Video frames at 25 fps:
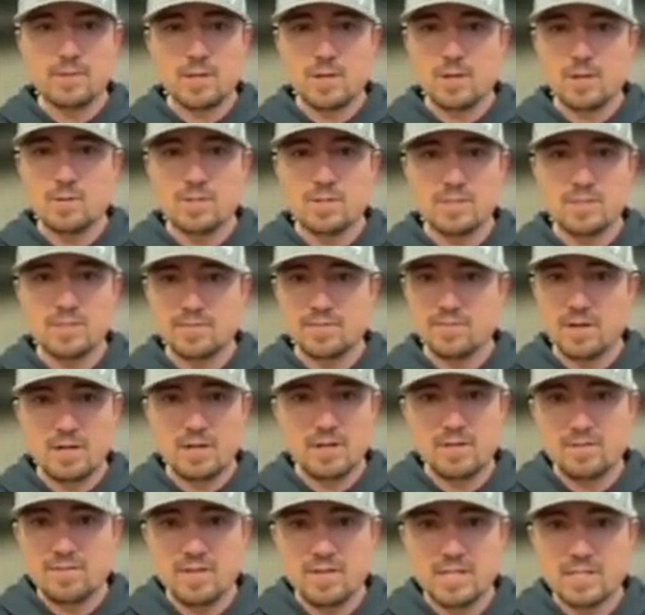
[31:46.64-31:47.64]
though it's a
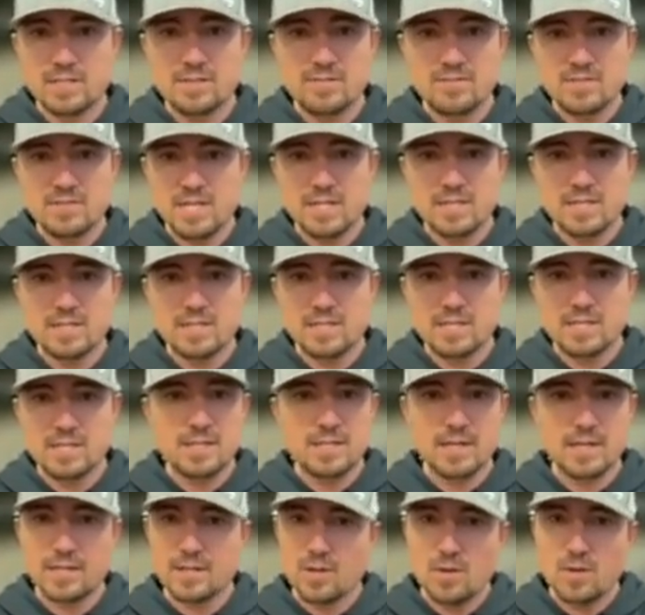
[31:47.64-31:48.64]
effective technique,
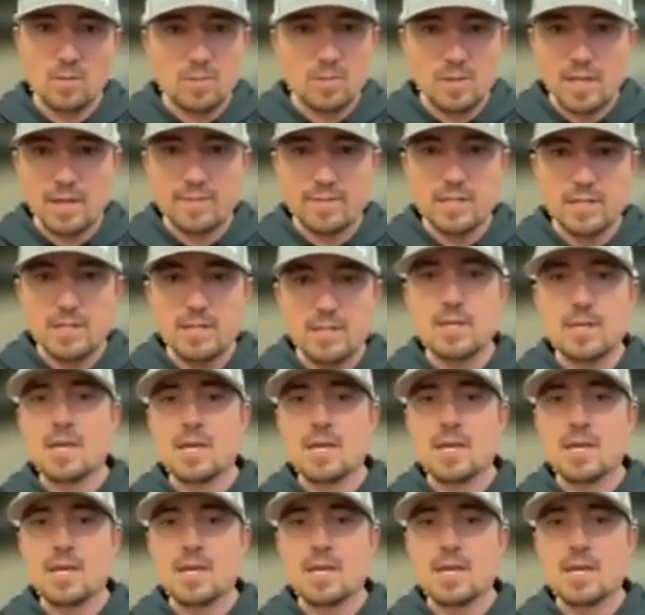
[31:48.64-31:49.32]
I don't love it.